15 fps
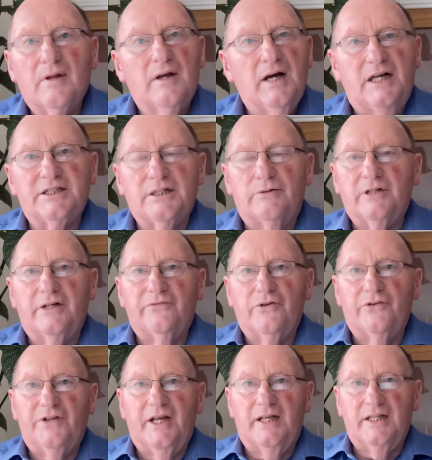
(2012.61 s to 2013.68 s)
That's a wonderful
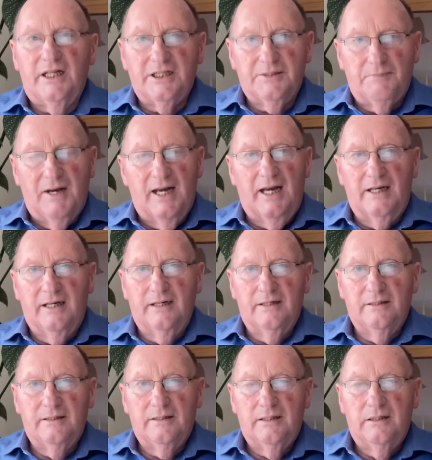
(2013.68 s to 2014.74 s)
thing. This man,
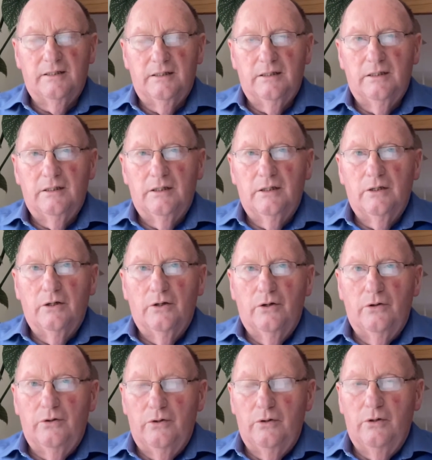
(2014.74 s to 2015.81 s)

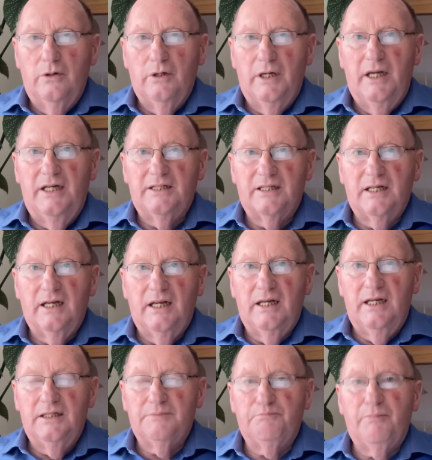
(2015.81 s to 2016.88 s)
who is
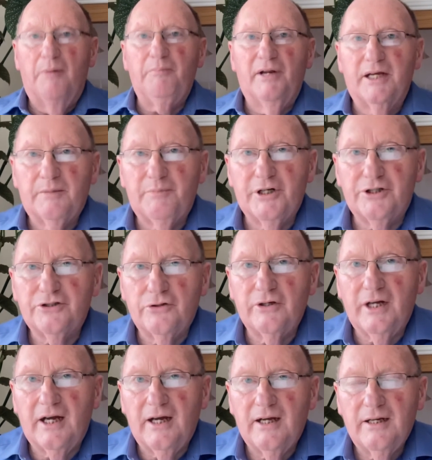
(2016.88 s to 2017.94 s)
his public
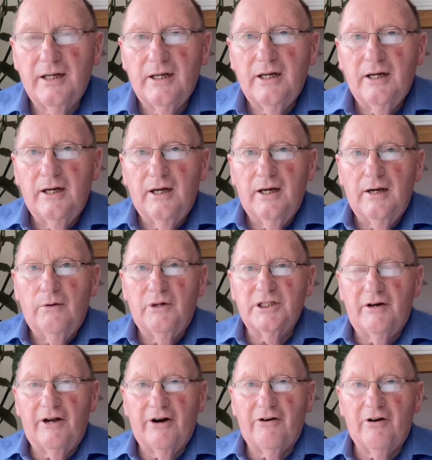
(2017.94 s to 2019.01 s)
persona, was
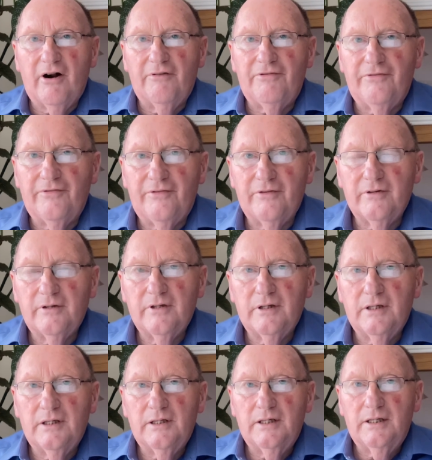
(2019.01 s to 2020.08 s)
a rough,
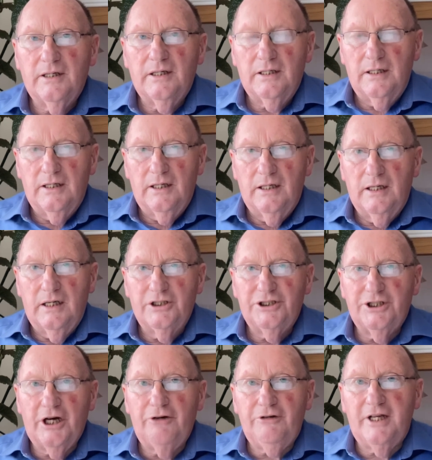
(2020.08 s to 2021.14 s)

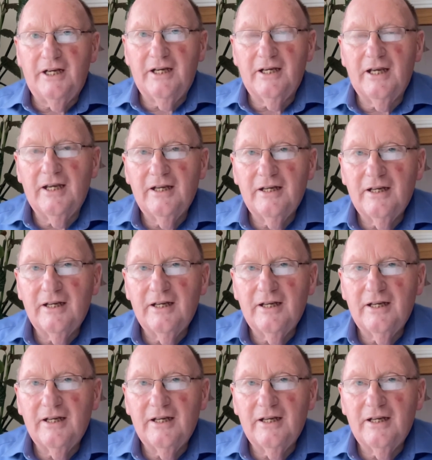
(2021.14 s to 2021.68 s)
shouting